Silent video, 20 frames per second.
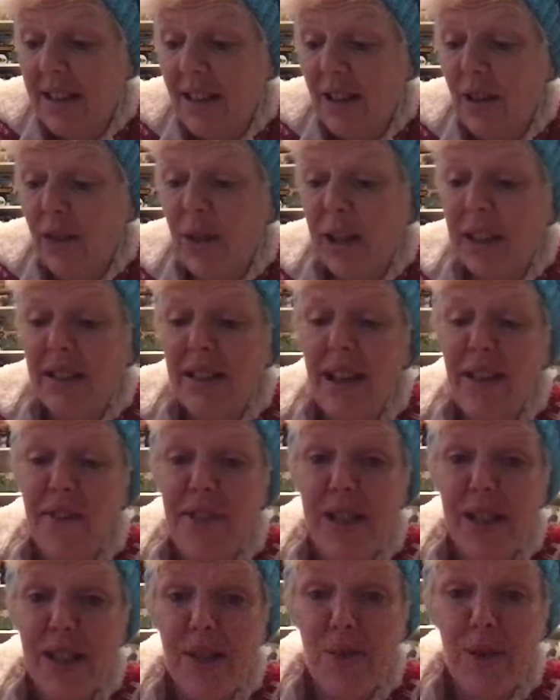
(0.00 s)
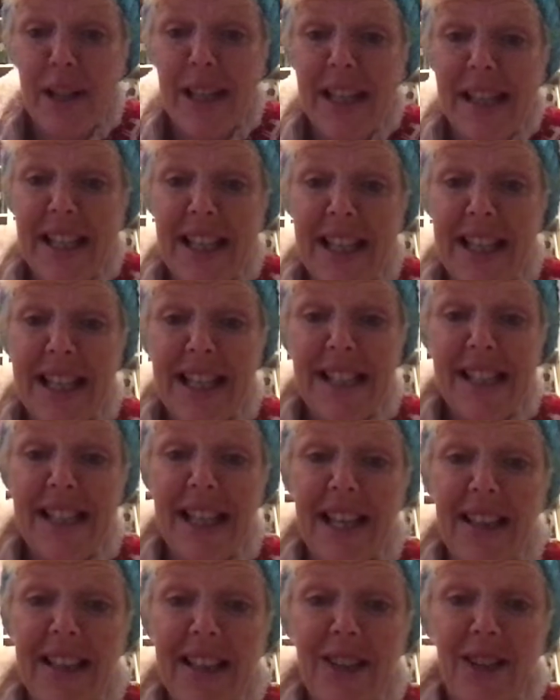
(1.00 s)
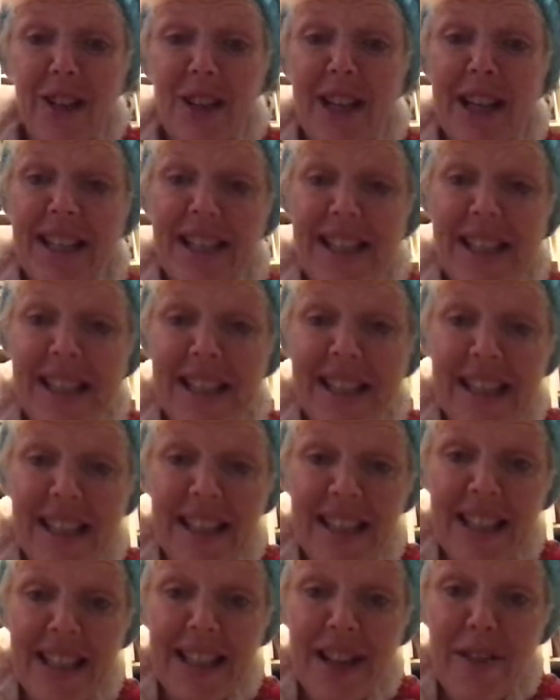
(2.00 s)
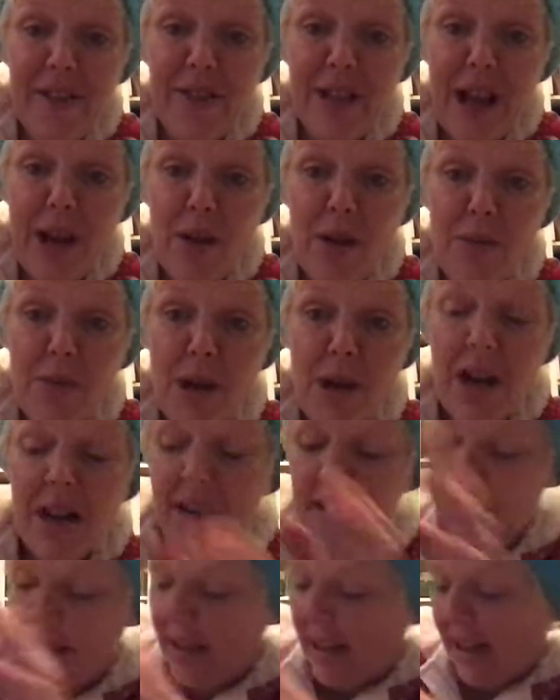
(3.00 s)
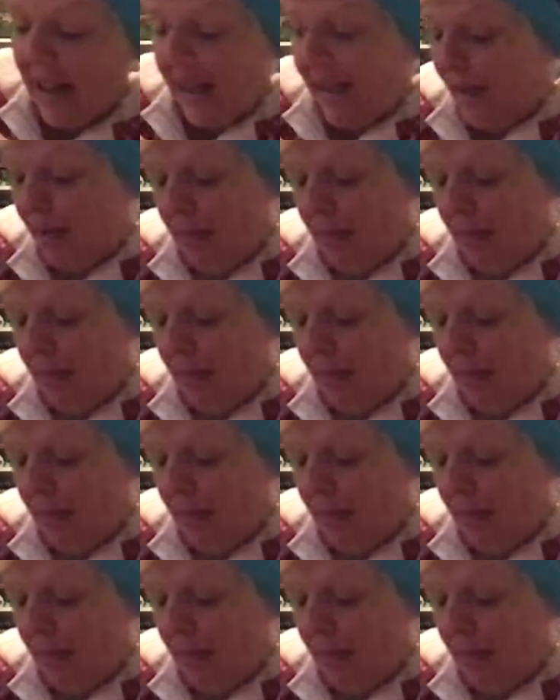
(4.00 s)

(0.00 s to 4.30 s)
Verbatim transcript: Oh, I love this one. It's like he's sailing. Look, guys, he's sailing in a flower pot. It's